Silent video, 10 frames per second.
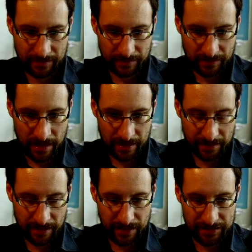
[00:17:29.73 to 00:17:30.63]

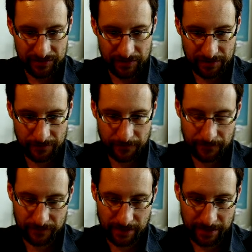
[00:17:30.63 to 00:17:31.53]
like end
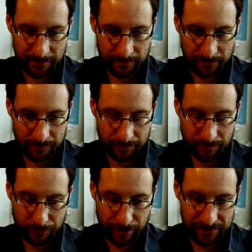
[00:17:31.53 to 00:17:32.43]
if, like
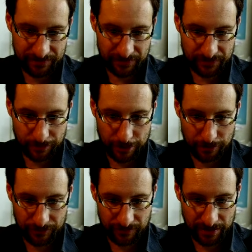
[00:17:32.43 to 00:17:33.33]
braces around